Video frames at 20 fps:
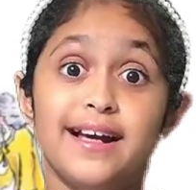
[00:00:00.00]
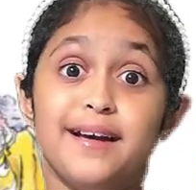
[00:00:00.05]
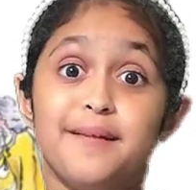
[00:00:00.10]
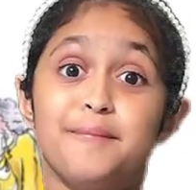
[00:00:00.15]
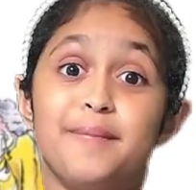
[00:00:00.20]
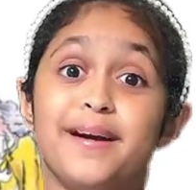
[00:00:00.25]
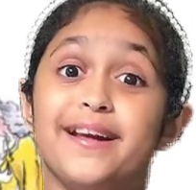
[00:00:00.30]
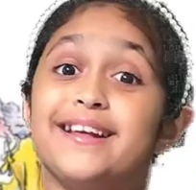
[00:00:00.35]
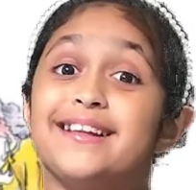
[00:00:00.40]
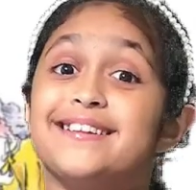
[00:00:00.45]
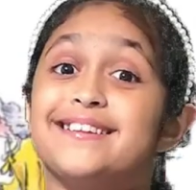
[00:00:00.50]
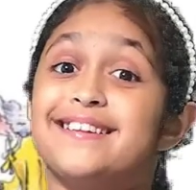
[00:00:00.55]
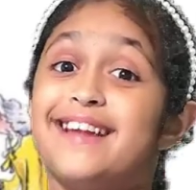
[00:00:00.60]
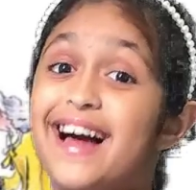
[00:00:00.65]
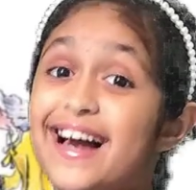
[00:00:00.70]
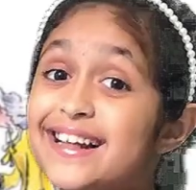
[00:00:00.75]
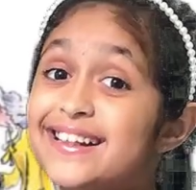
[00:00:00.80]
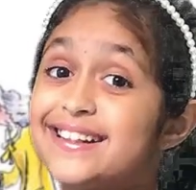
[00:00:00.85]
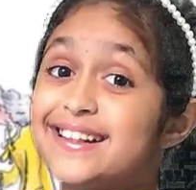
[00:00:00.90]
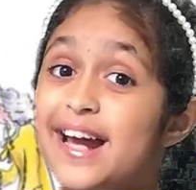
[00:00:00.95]
but his
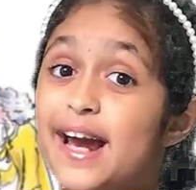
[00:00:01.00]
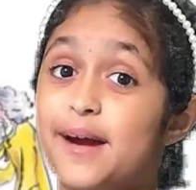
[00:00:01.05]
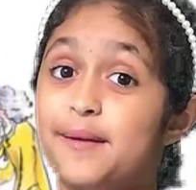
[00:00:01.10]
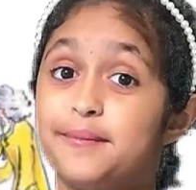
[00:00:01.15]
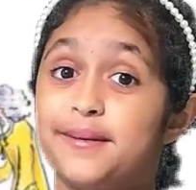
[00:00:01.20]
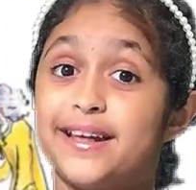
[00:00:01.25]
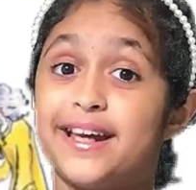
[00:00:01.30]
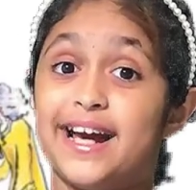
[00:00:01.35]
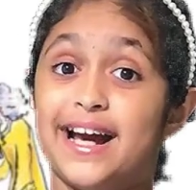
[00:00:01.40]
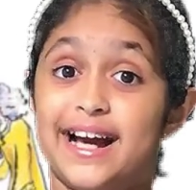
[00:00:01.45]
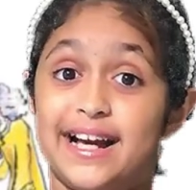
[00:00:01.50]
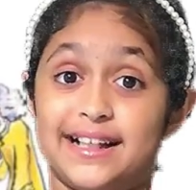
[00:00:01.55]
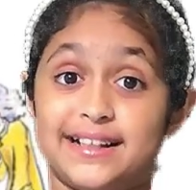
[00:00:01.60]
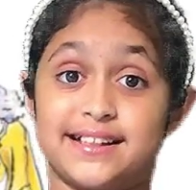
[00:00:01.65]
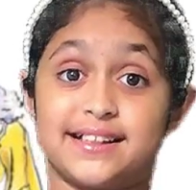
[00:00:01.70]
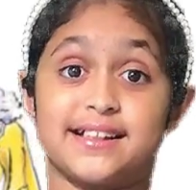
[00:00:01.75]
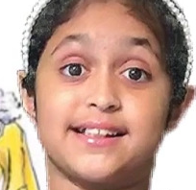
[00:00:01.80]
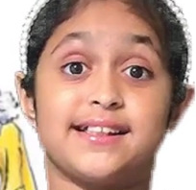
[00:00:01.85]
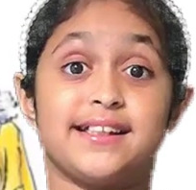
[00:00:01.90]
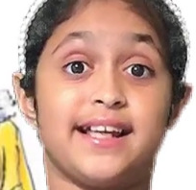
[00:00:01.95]
last time he
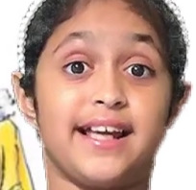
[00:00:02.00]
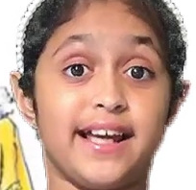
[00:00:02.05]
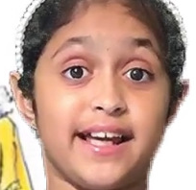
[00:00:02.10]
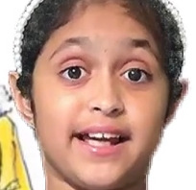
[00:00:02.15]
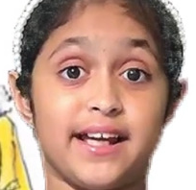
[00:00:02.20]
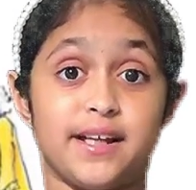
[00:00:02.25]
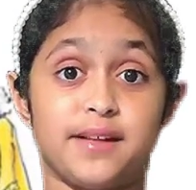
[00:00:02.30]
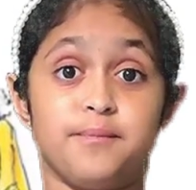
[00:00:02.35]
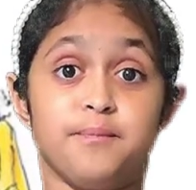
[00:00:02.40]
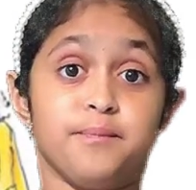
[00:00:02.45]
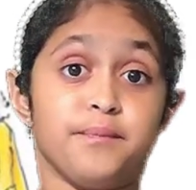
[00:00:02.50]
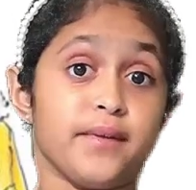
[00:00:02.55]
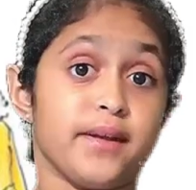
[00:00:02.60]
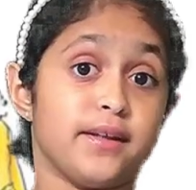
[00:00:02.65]
asks it,